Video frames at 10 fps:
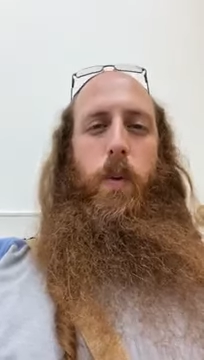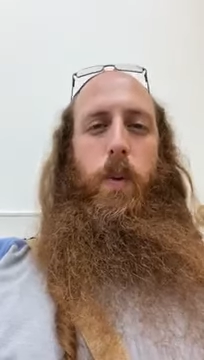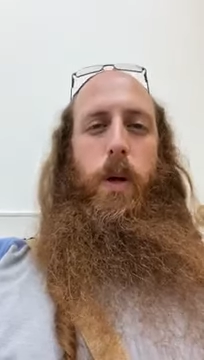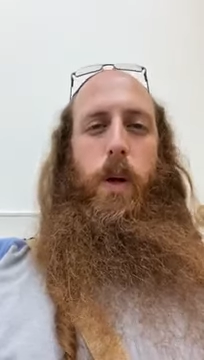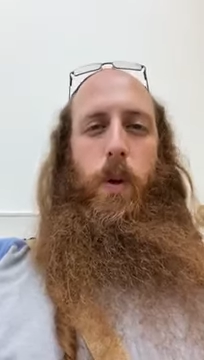
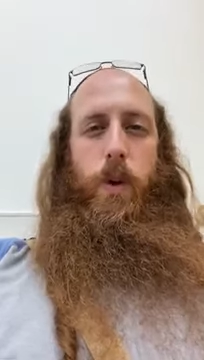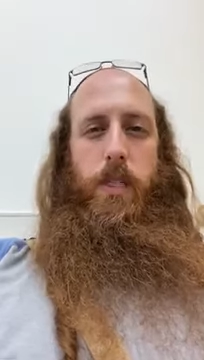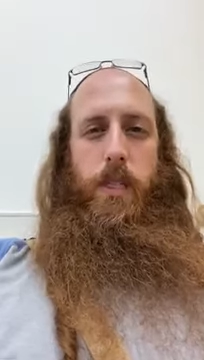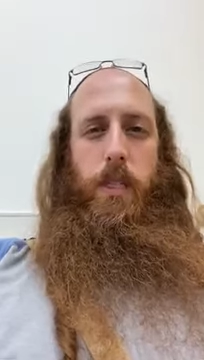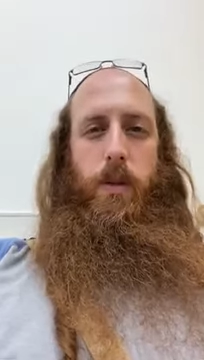We
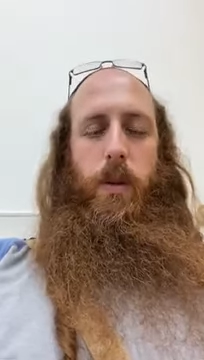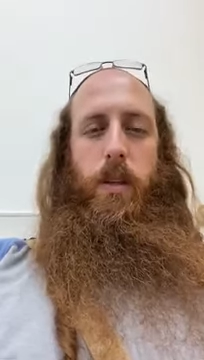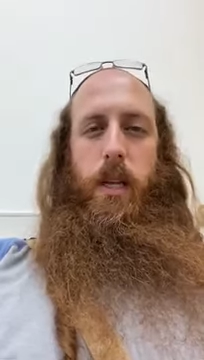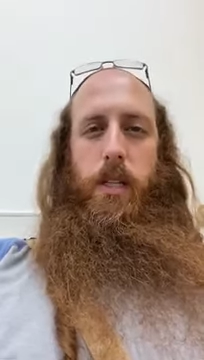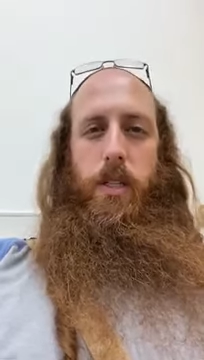always need to
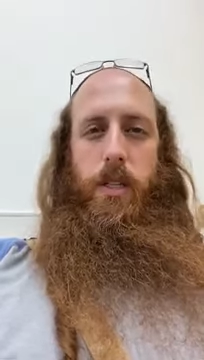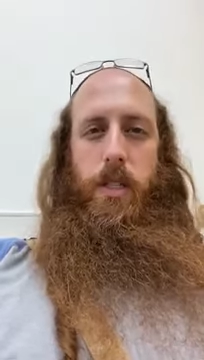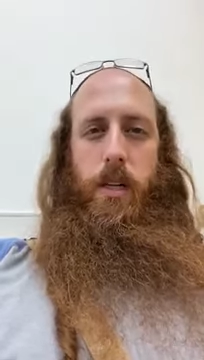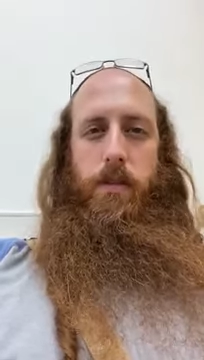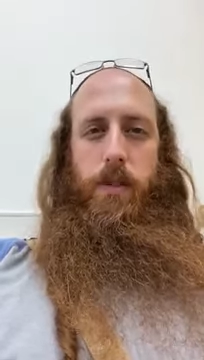attach
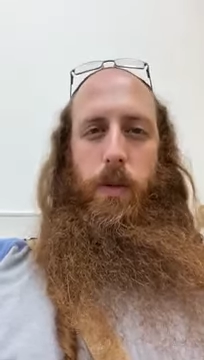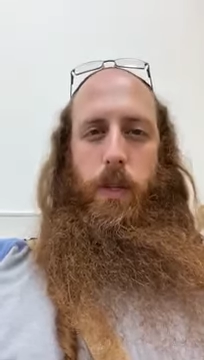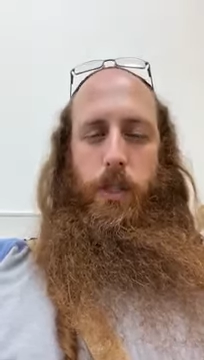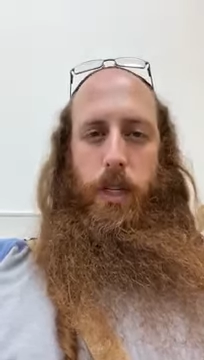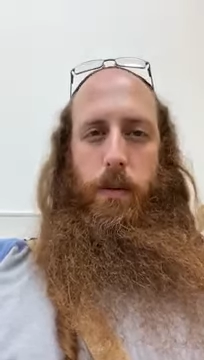ourselves to
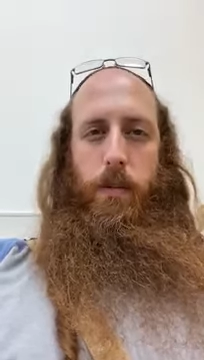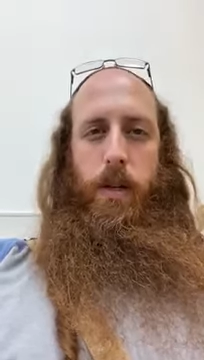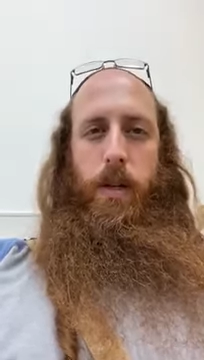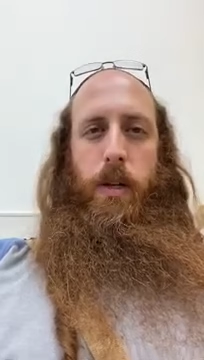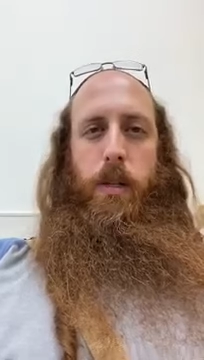Hashem,
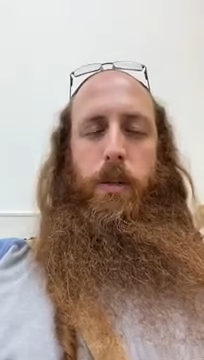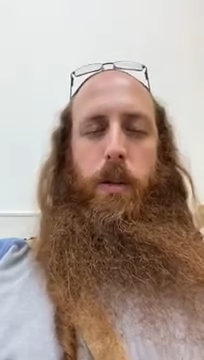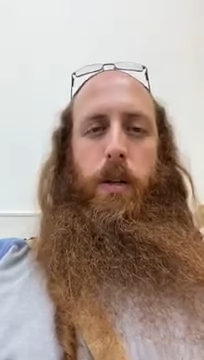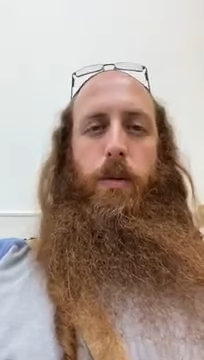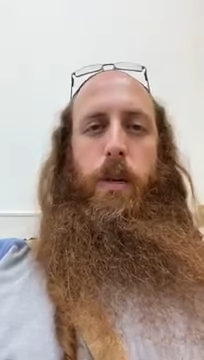to
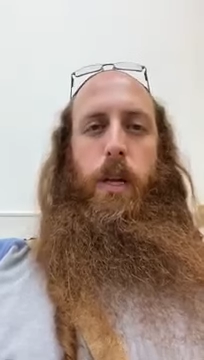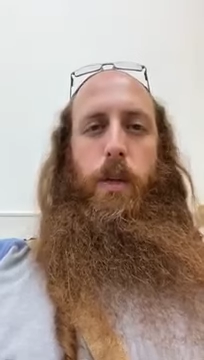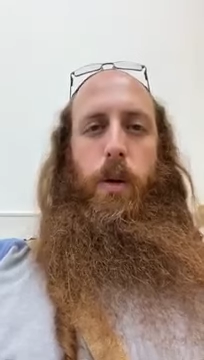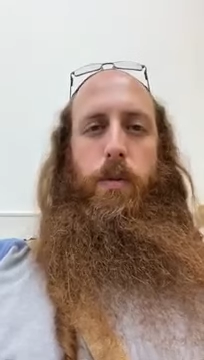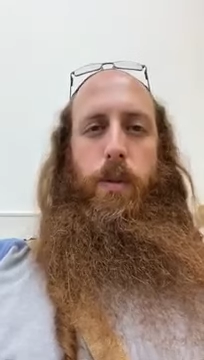the
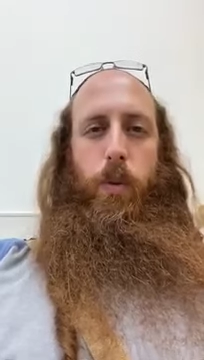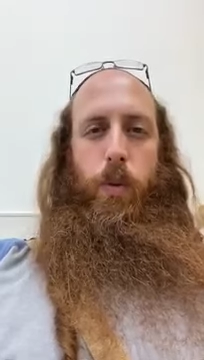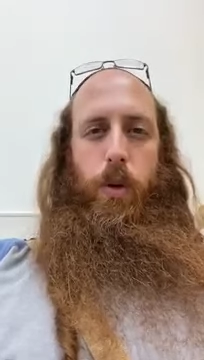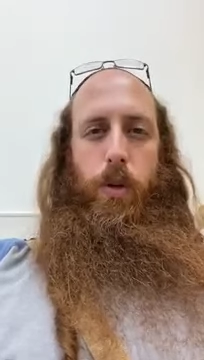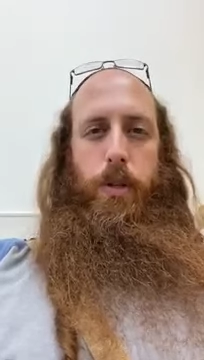Creator of the
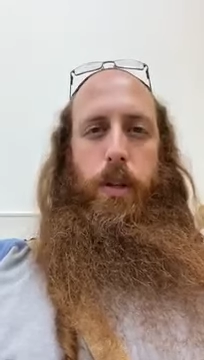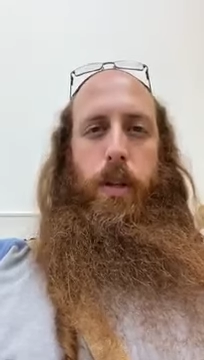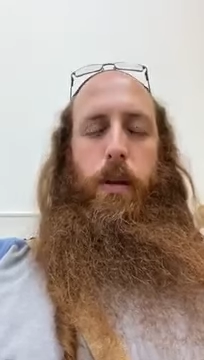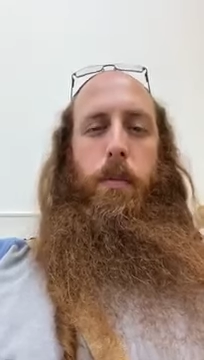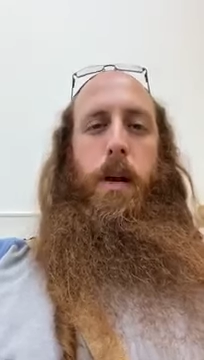world,
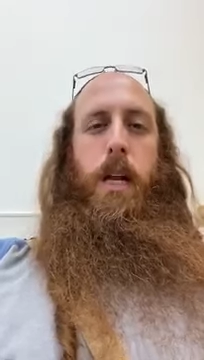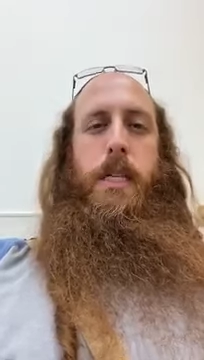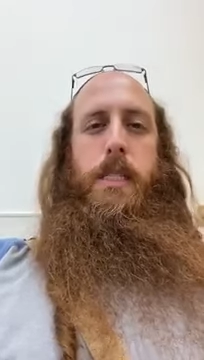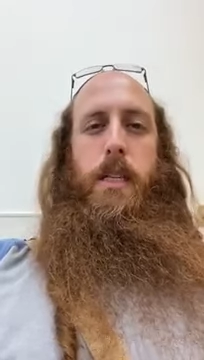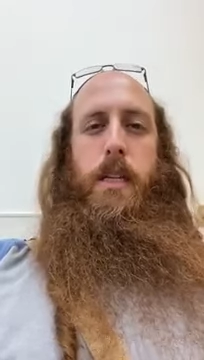by
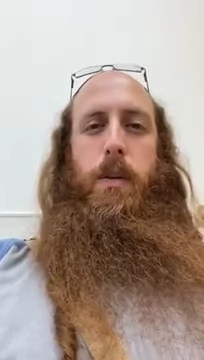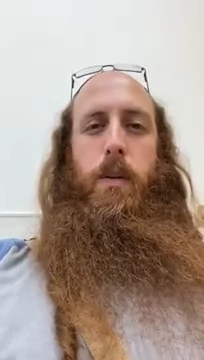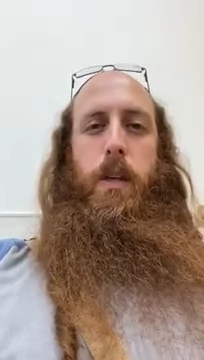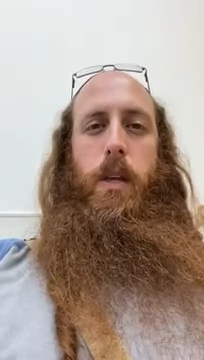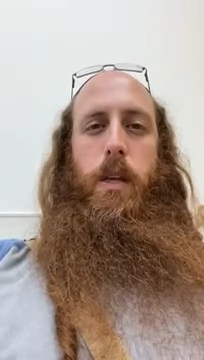listening
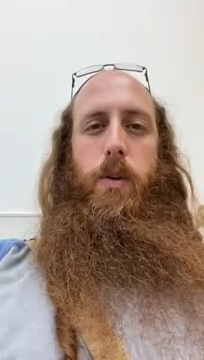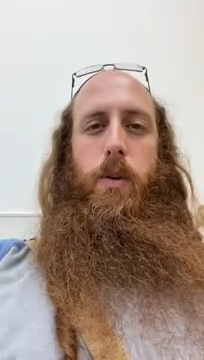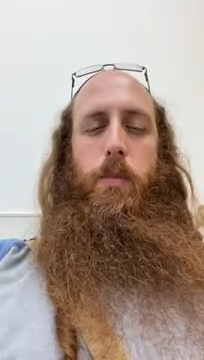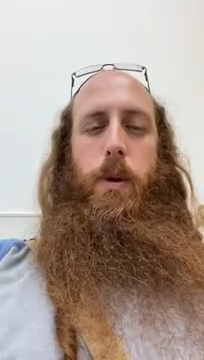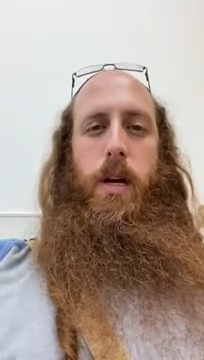to the
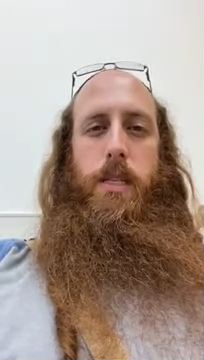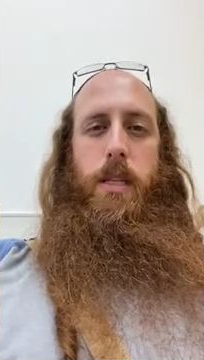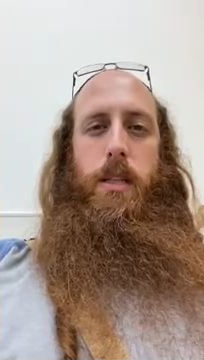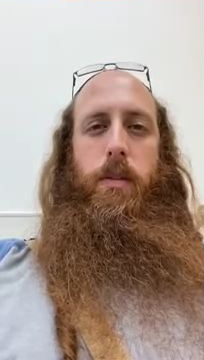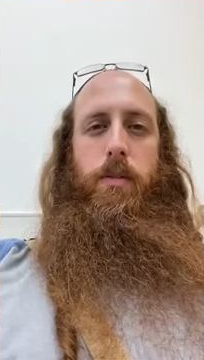inner
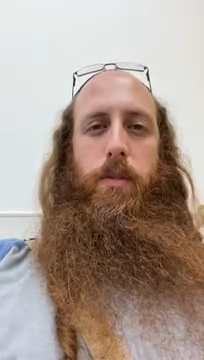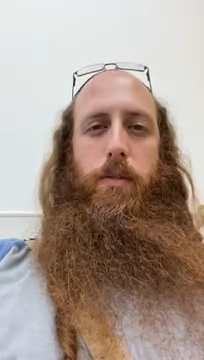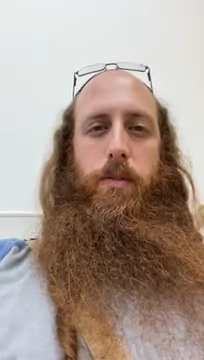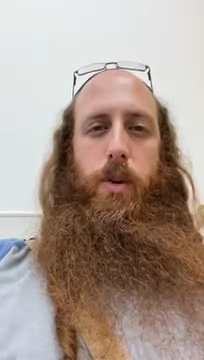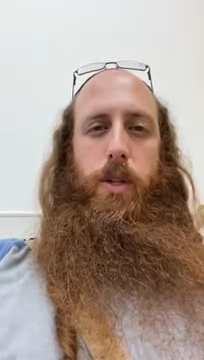positive
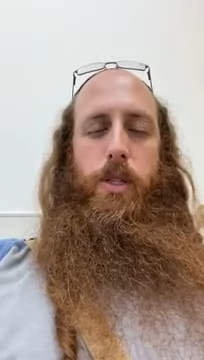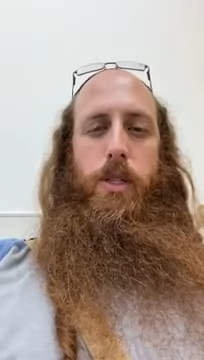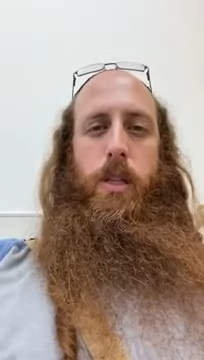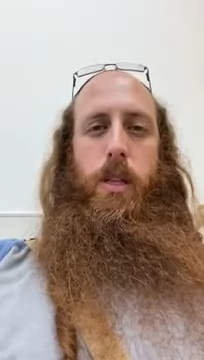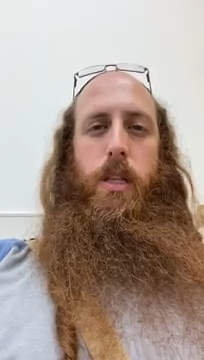
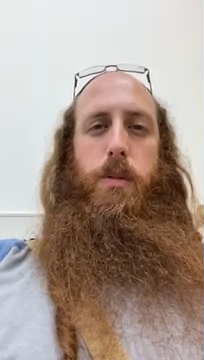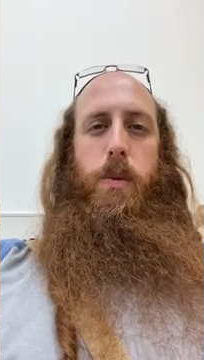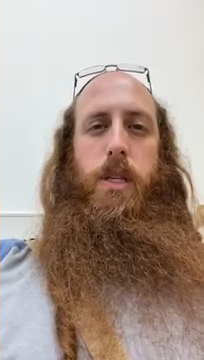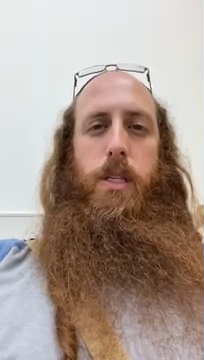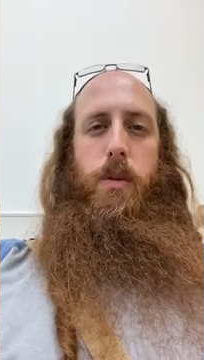voice that
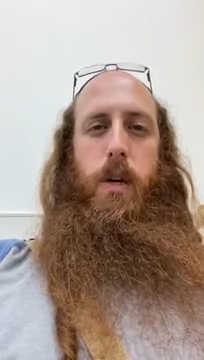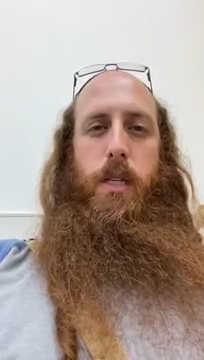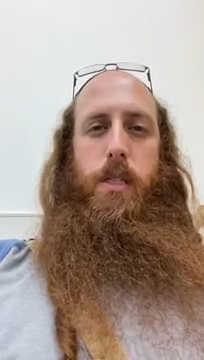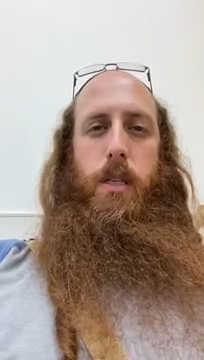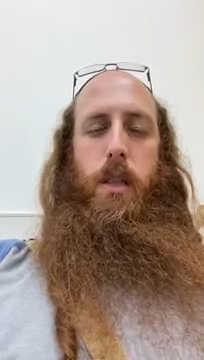speaks to
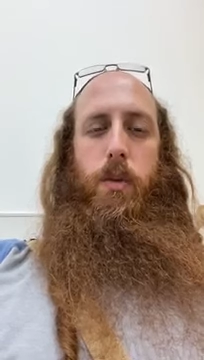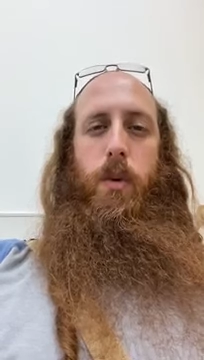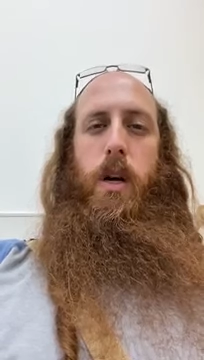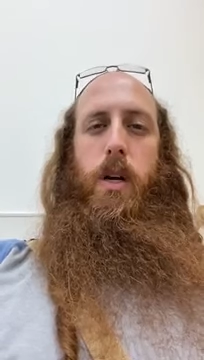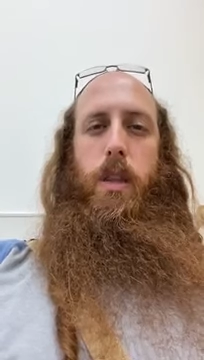us
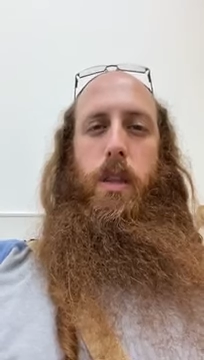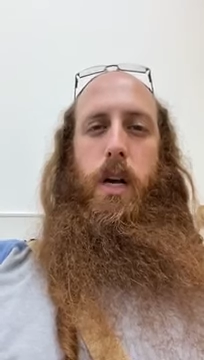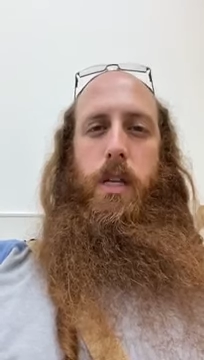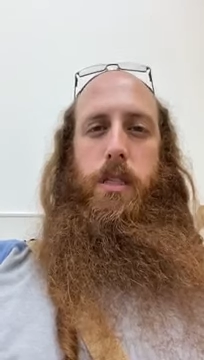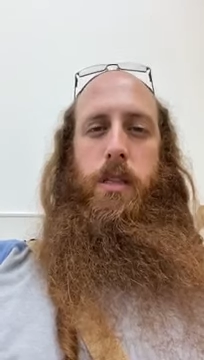through our
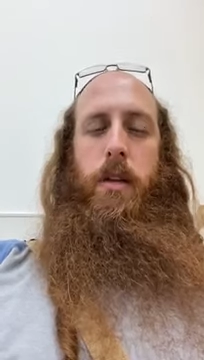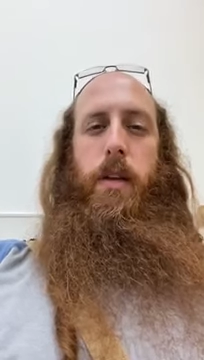thoughts,